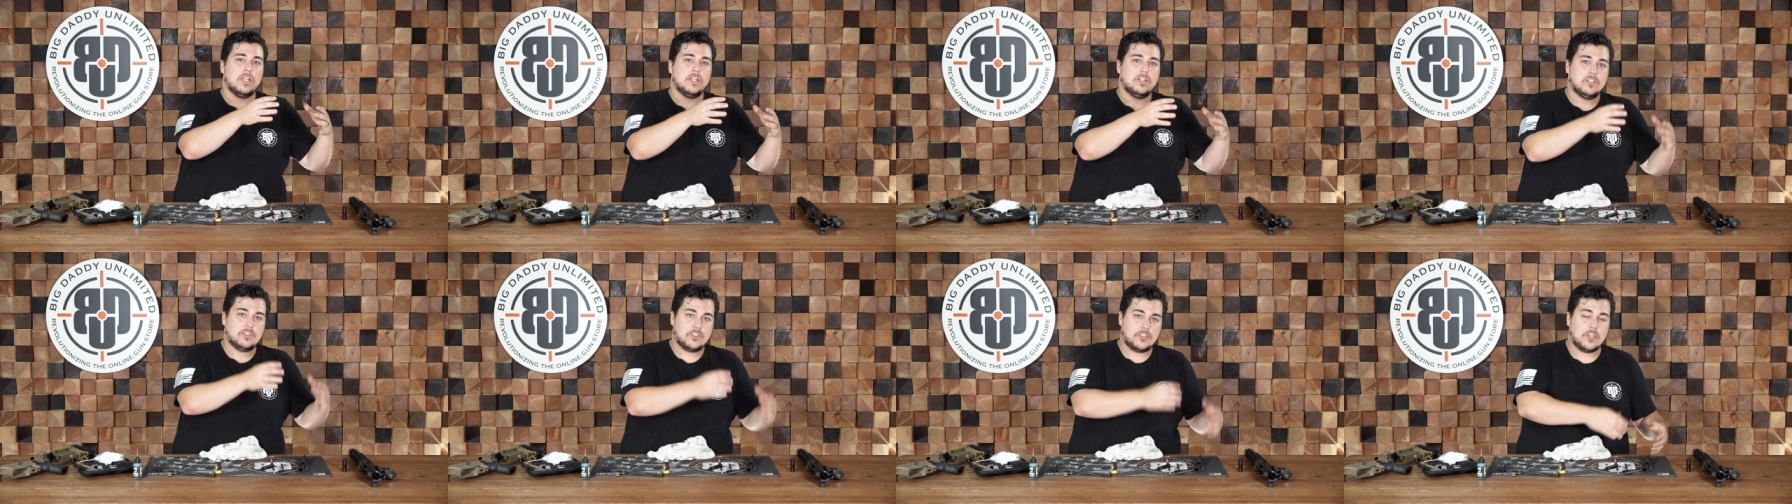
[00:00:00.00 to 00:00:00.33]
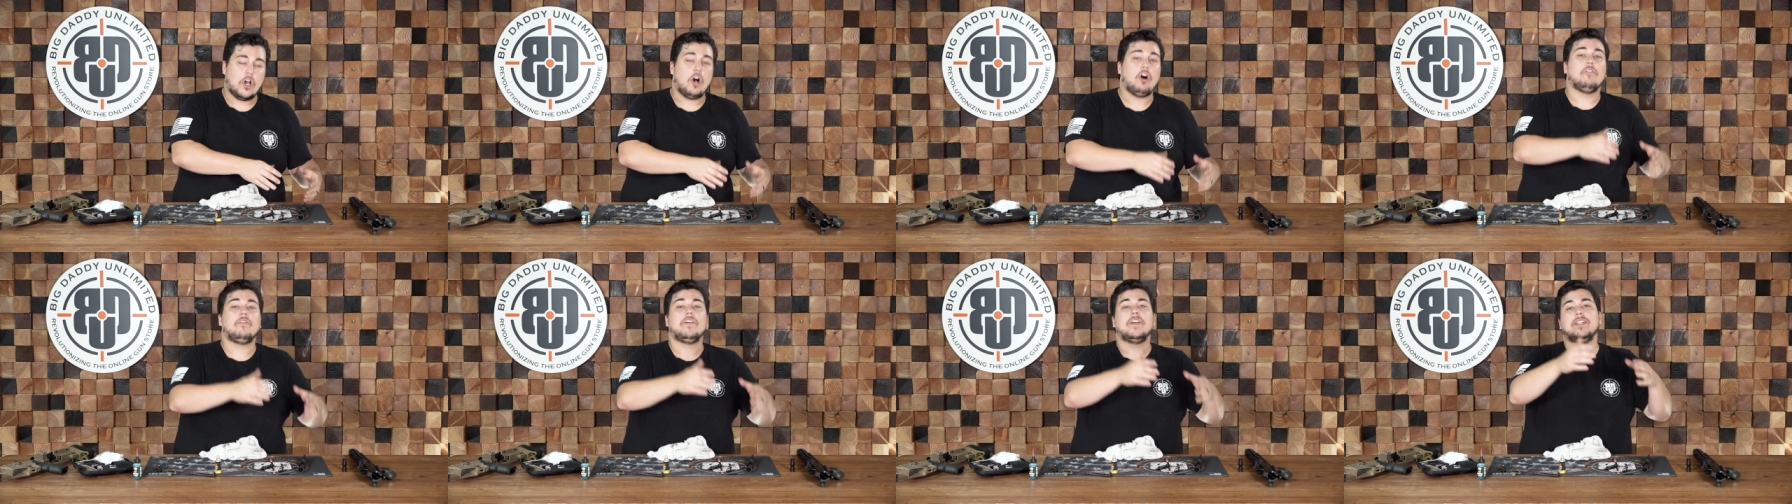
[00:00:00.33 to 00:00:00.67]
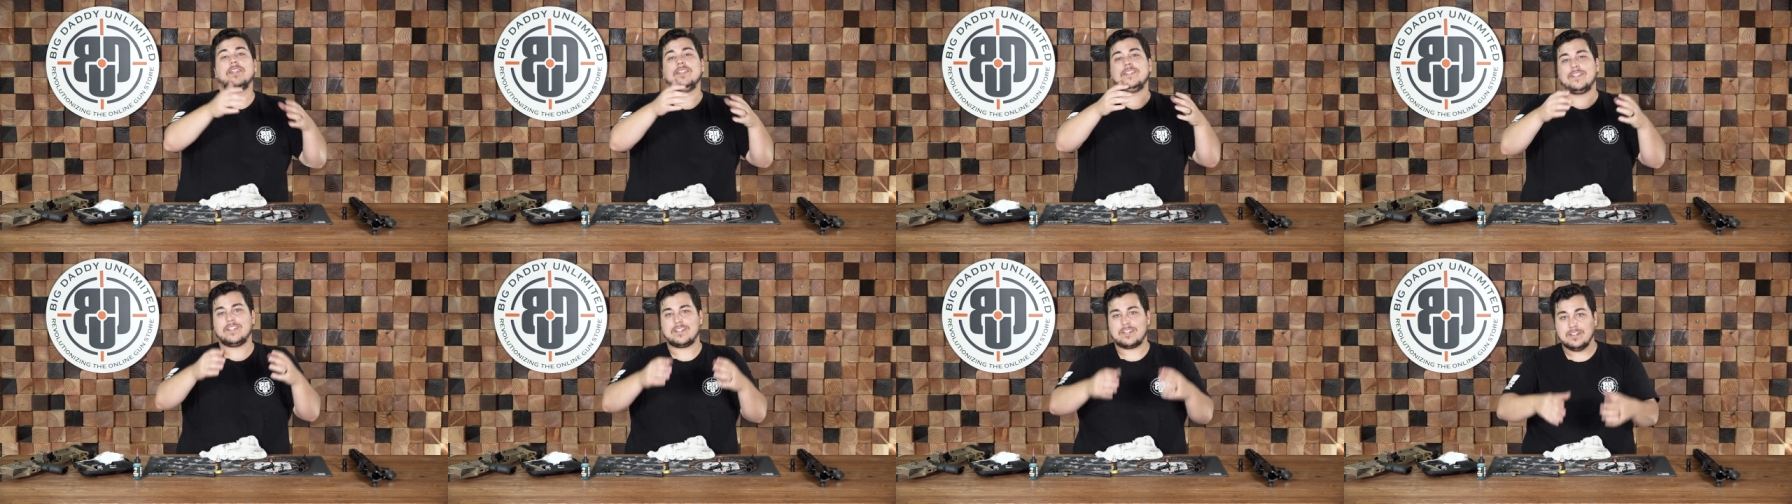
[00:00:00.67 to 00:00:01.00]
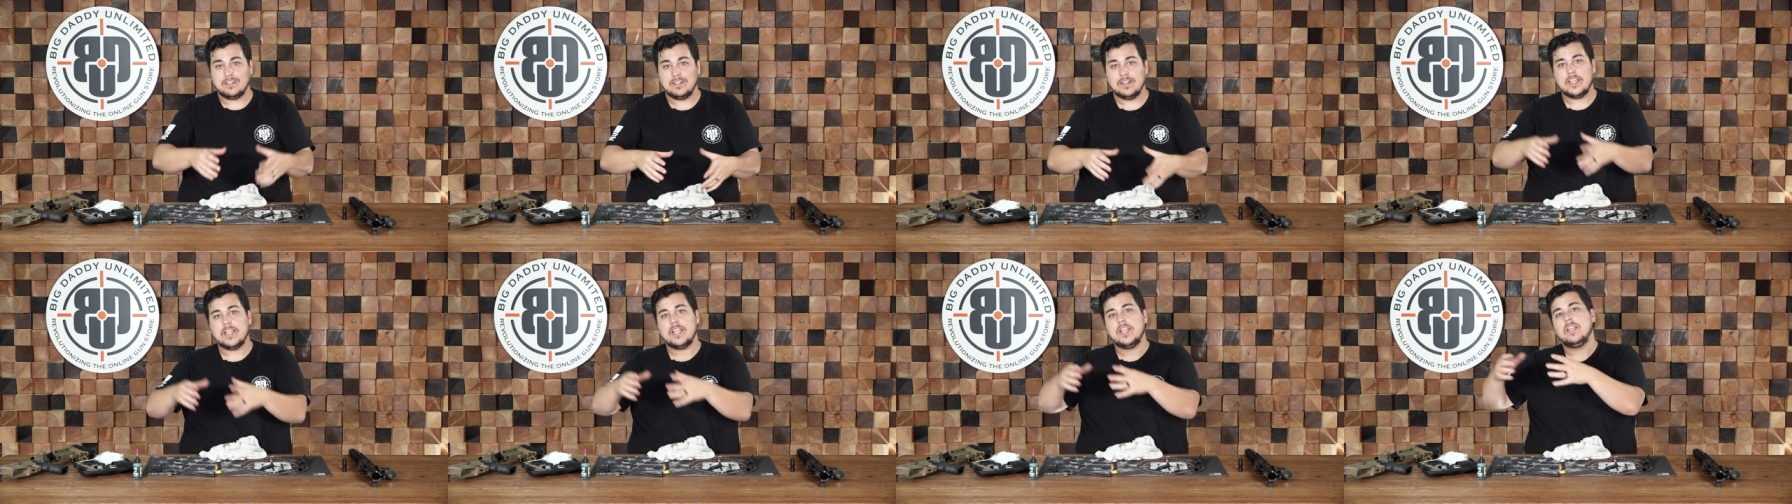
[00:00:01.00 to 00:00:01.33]
solvent to
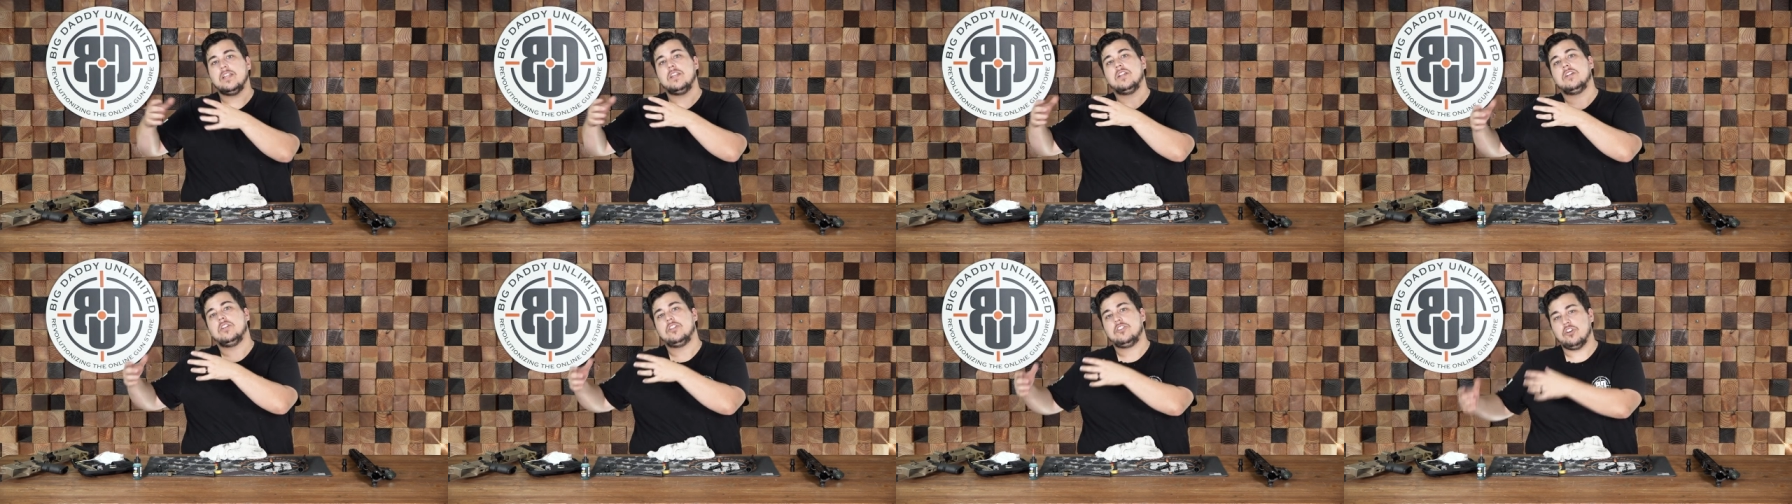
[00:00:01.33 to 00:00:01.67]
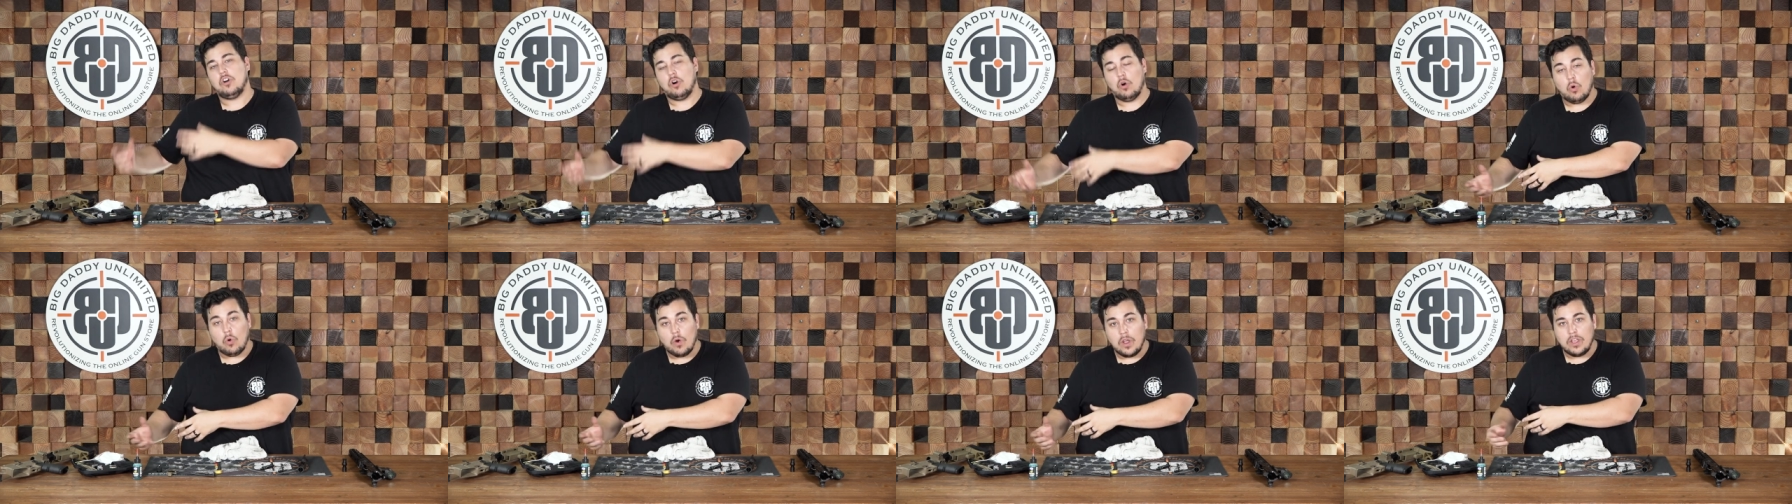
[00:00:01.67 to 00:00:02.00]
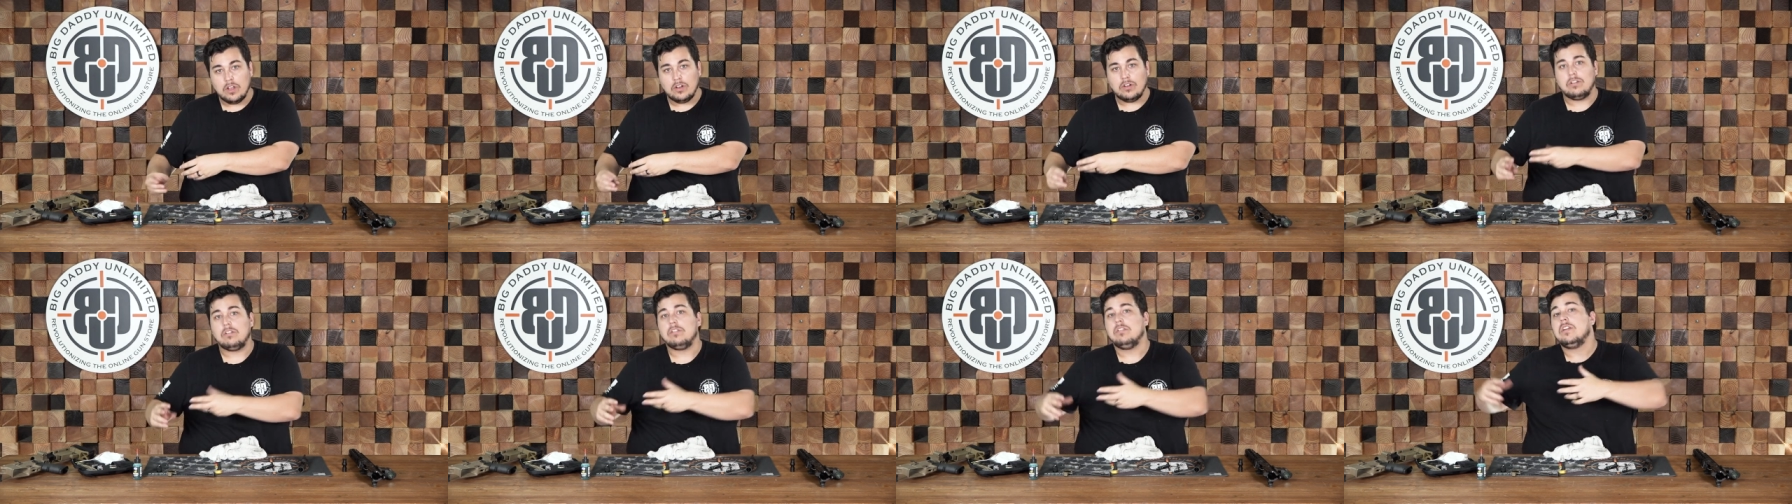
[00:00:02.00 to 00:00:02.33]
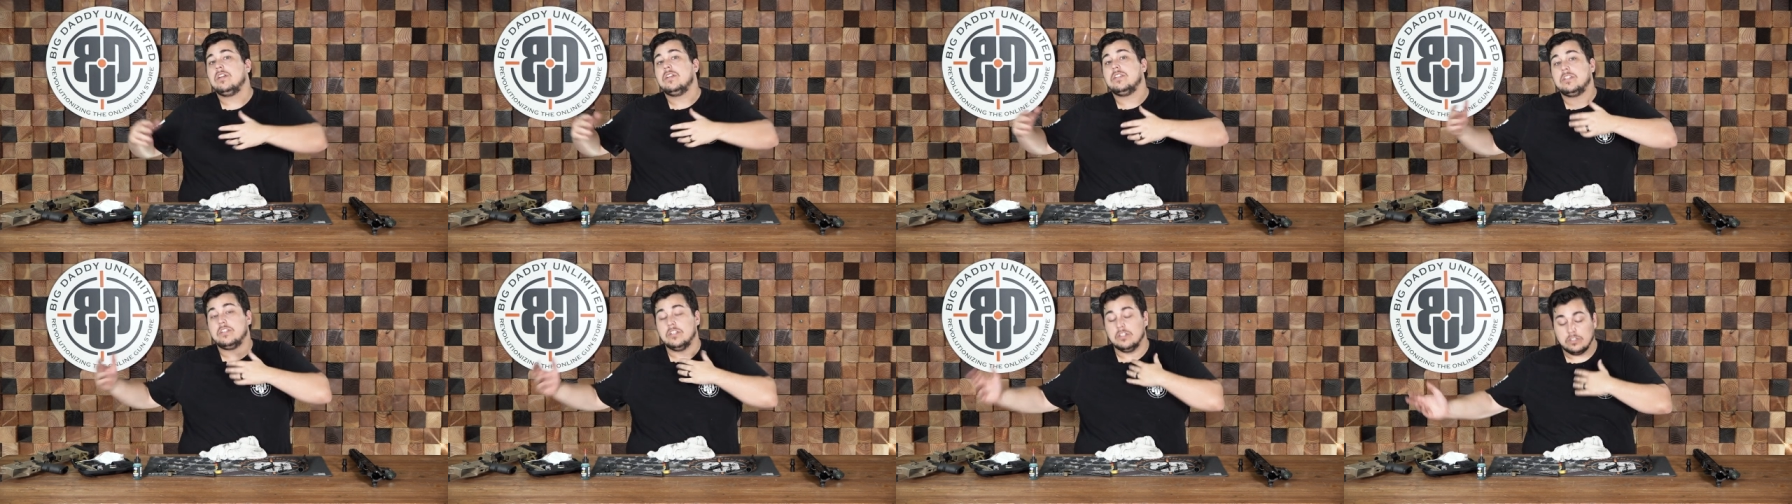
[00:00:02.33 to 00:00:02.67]
clean to oil
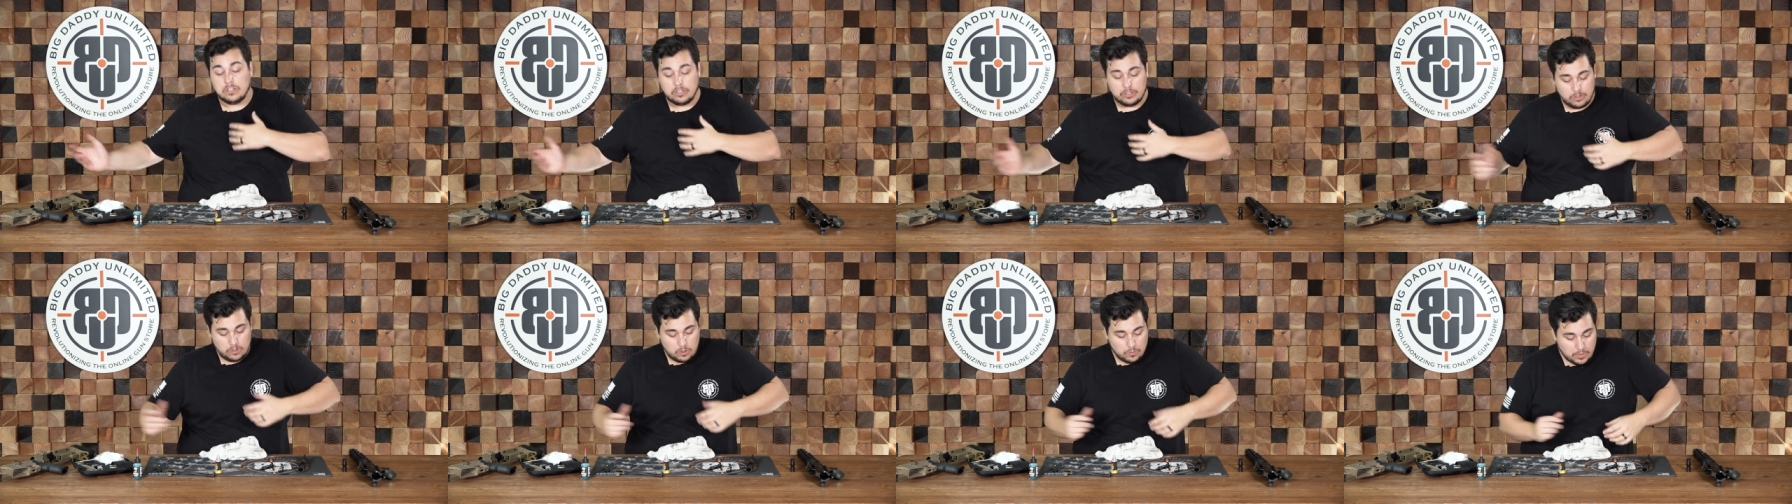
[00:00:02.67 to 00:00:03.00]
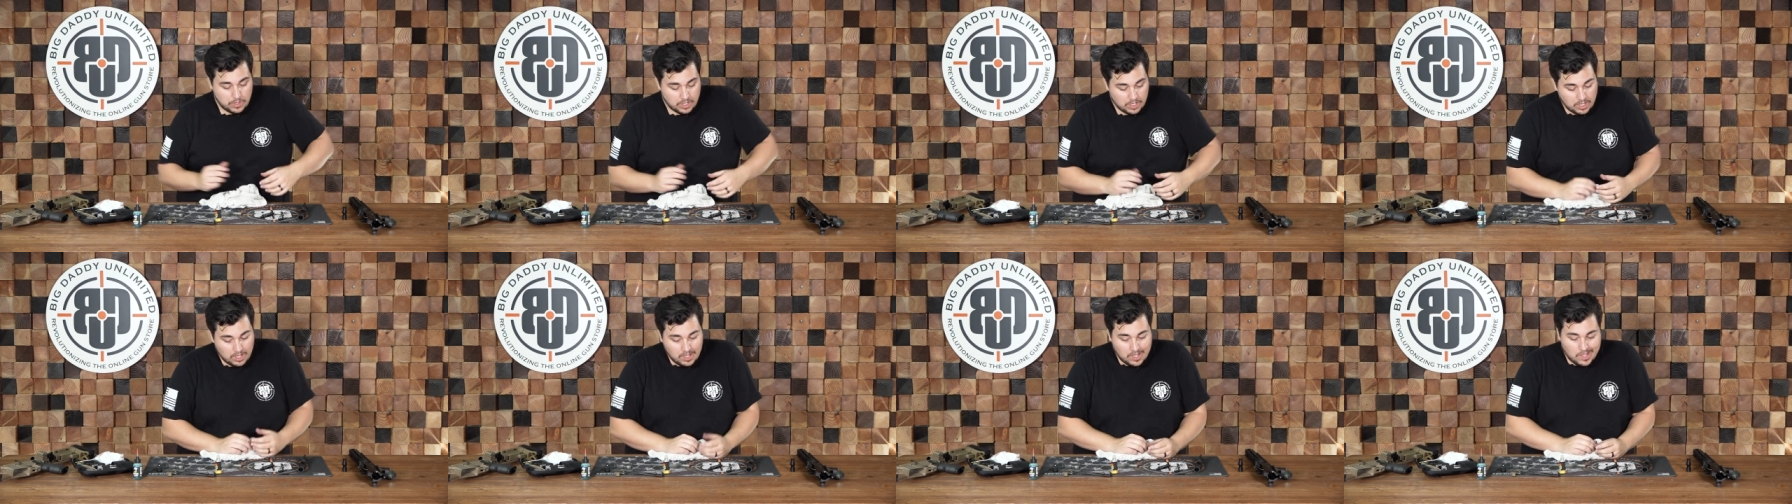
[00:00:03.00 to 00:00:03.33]
to lube.